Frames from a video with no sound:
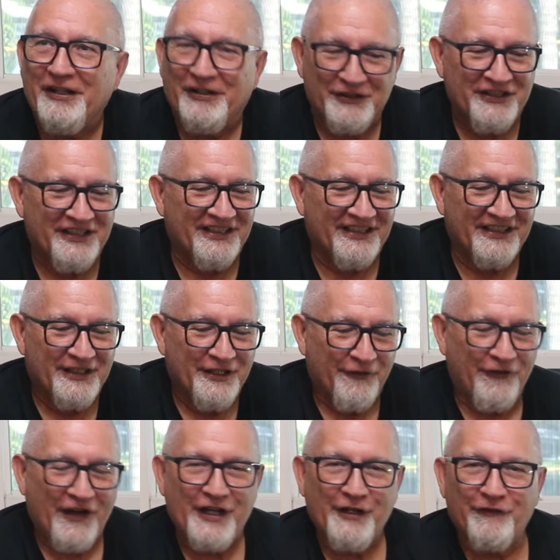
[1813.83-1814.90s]
on uh,
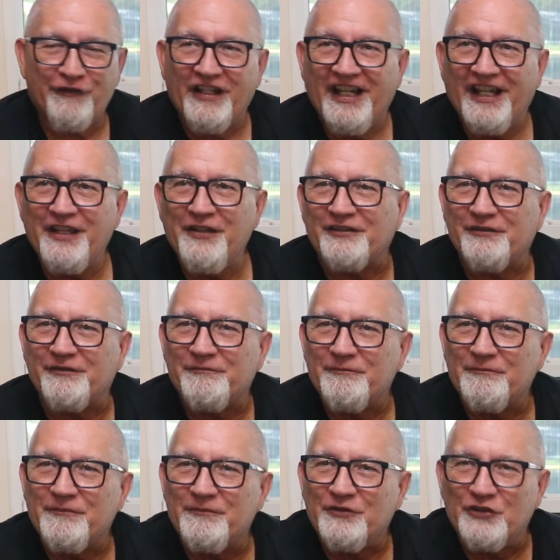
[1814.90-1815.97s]
Firefly
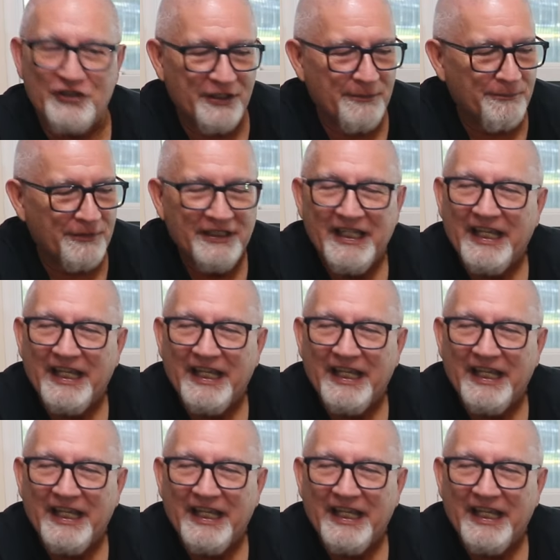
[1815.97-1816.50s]
ship.